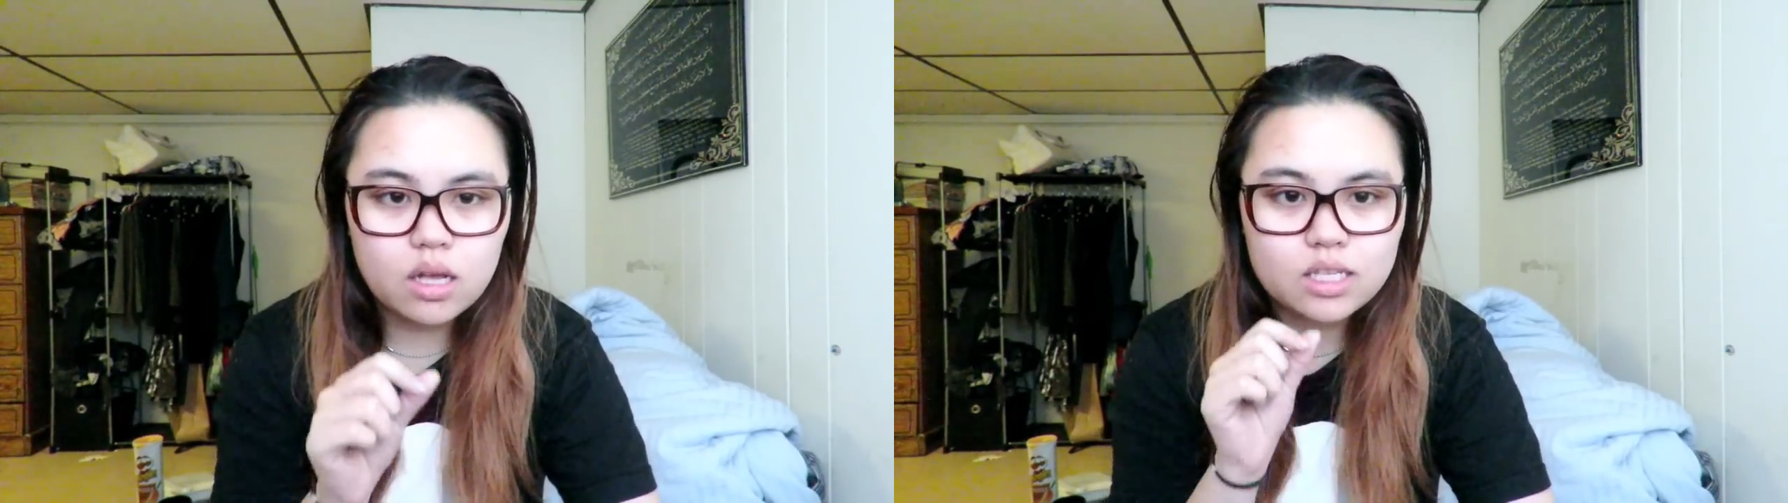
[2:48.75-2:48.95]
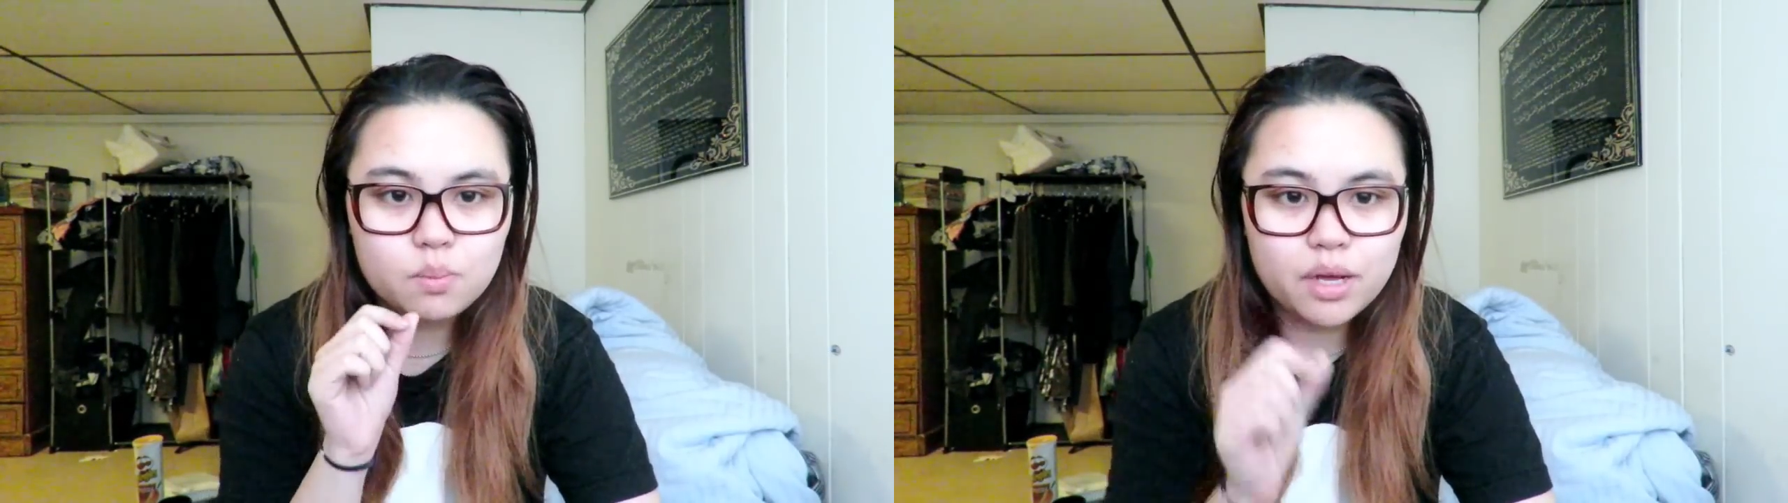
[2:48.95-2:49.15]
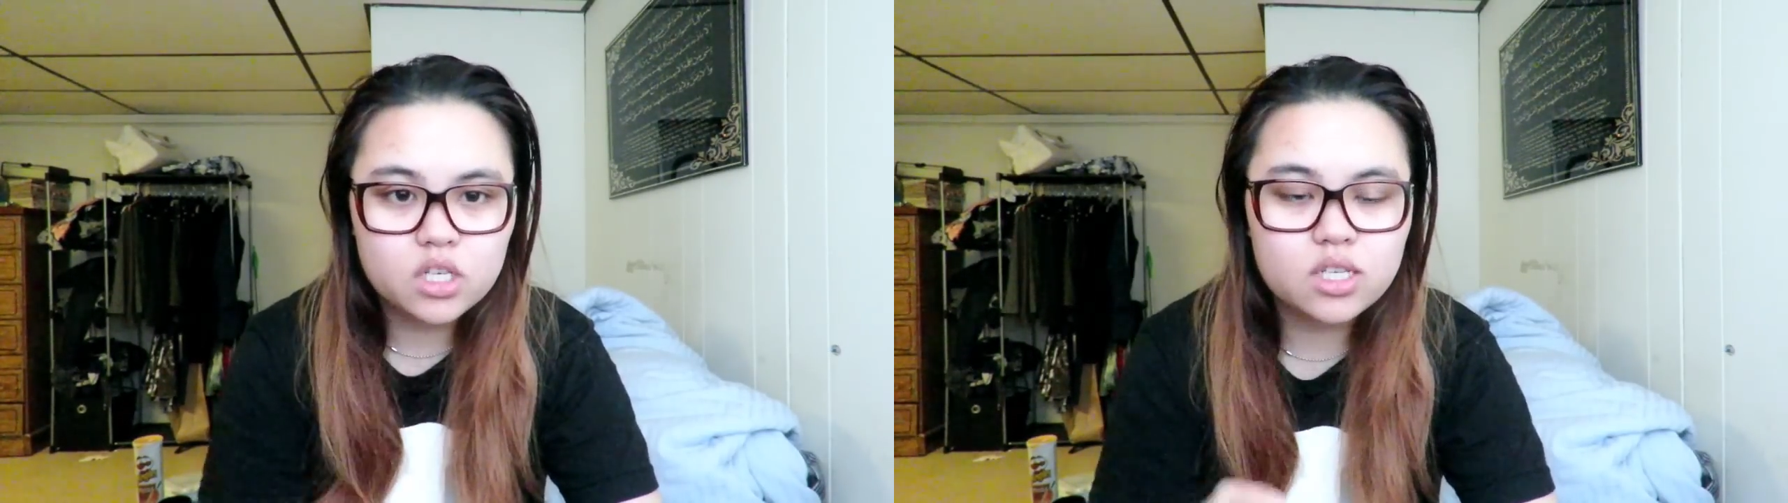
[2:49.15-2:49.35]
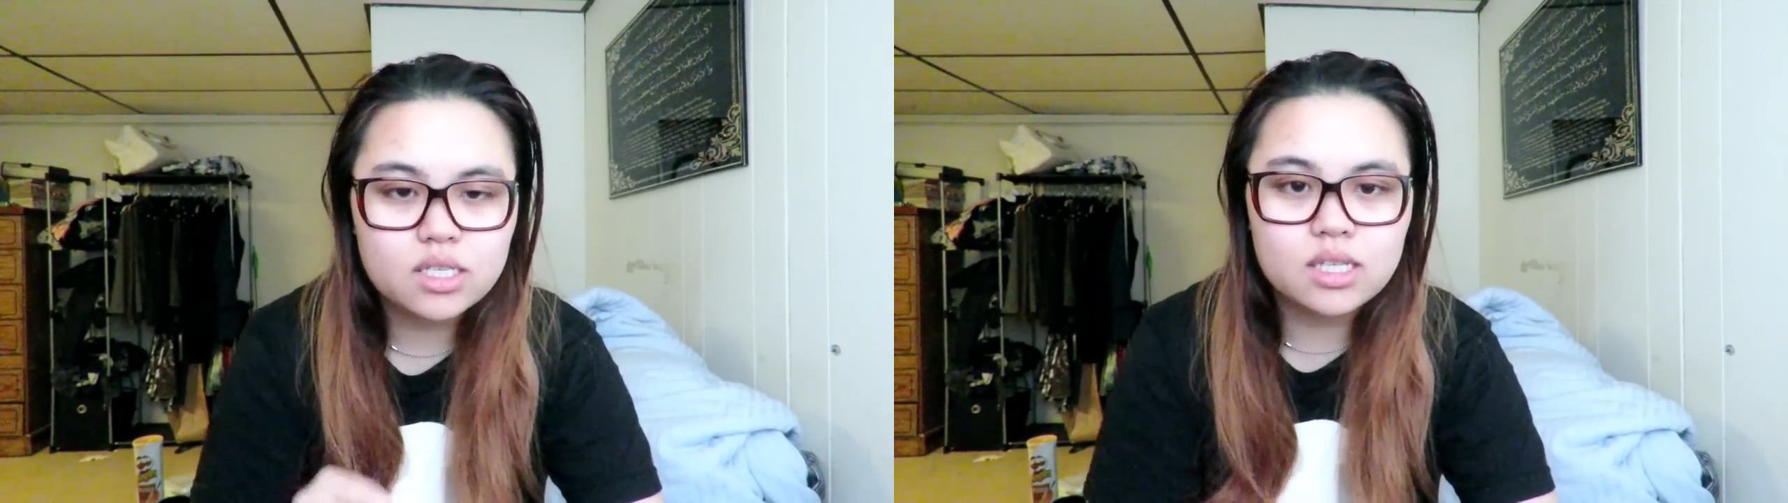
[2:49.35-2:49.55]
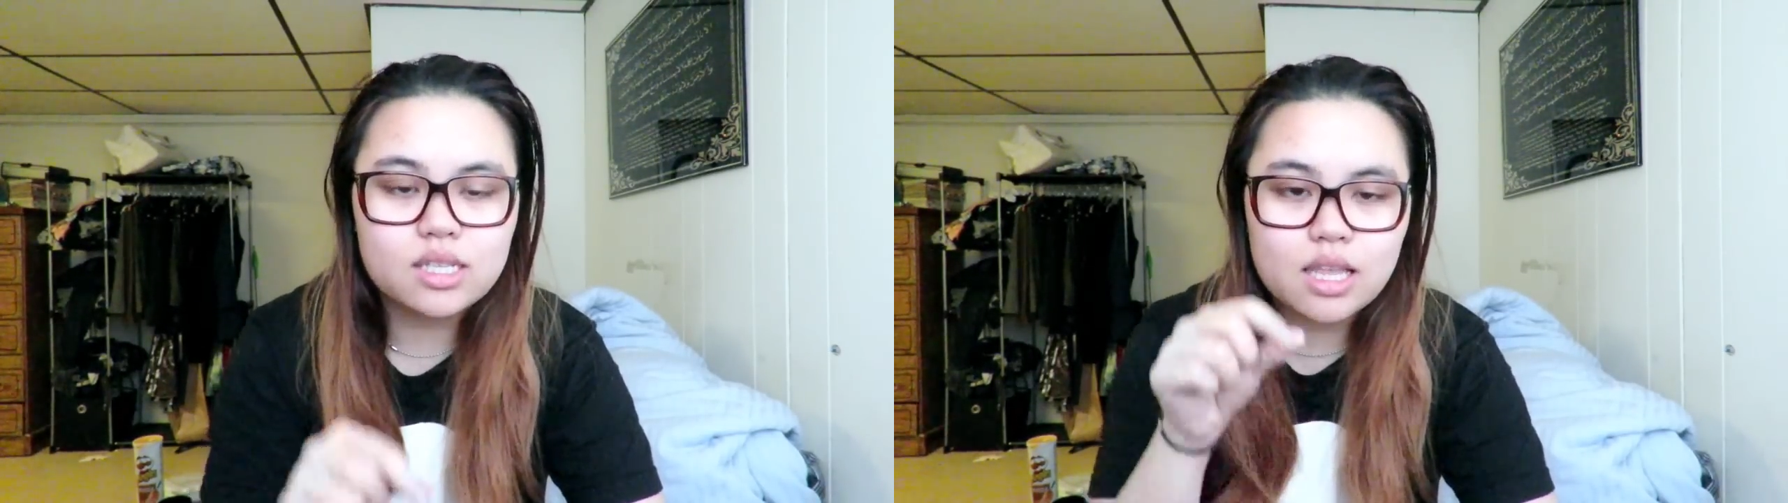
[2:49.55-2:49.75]
especially
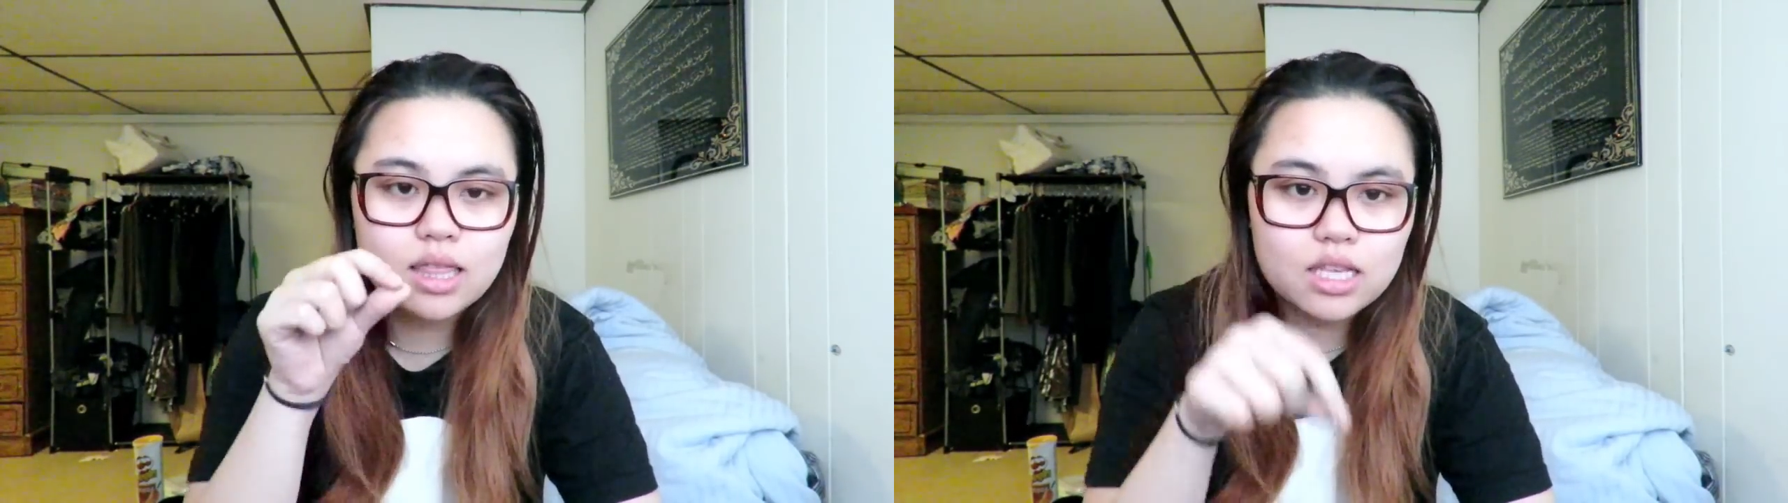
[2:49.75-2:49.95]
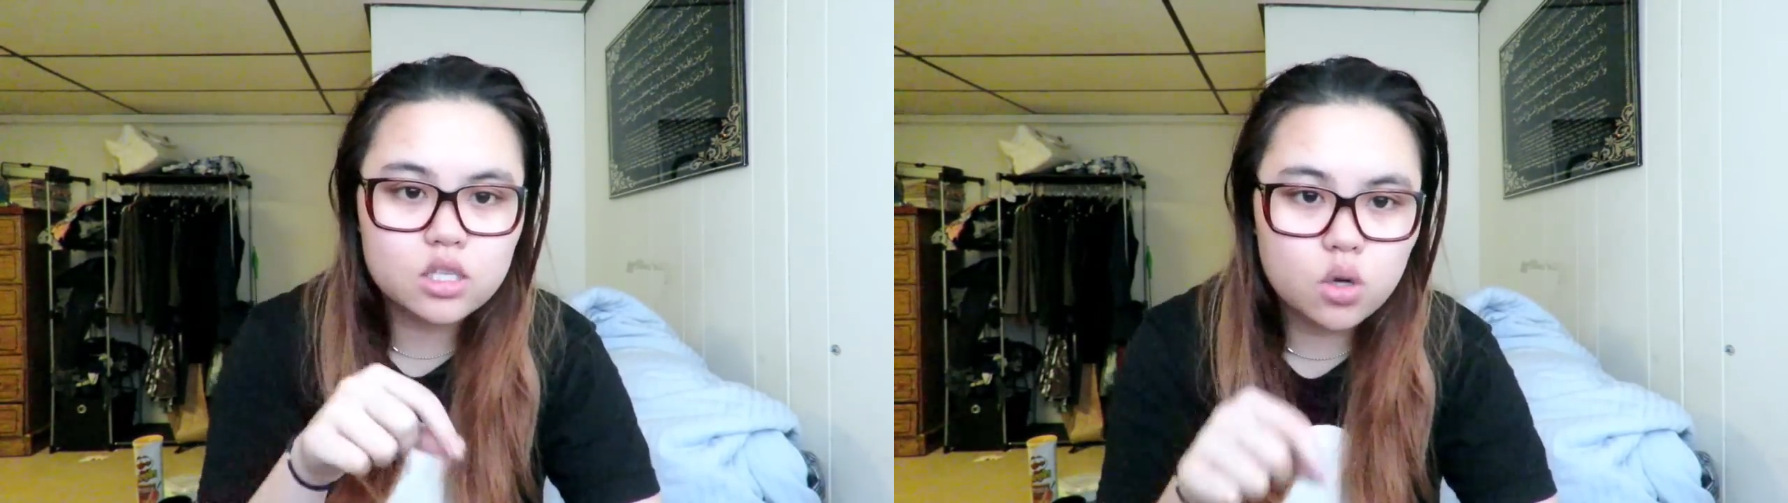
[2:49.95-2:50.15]
since this